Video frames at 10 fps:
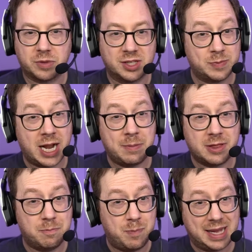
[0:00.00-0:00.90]
This may not be
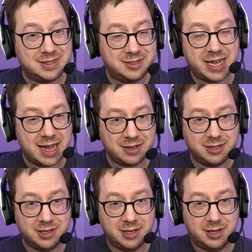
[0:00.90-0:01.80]
the best deck,
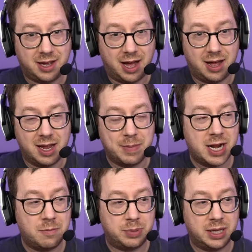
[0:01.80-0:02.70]
uh, it may
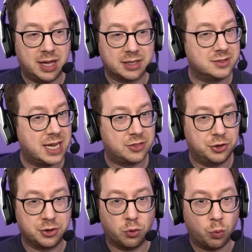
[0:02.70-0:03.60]
not be like a deck that
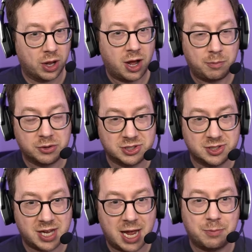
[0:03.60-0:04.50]
you're going to win on most of
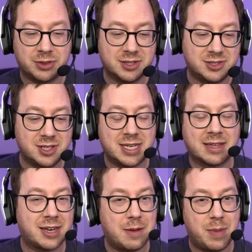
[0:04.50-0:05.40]
the time, but this is a
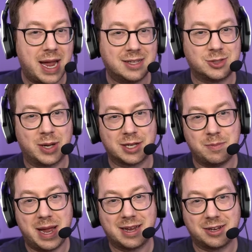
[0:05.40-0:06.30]
deck that I made so I can
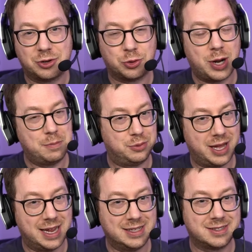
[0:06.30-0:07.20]
make great
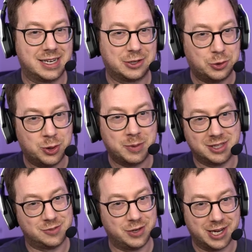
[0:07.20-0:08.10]
plays and include them in
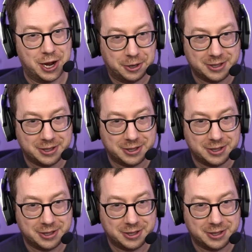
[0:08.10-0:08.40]
this video.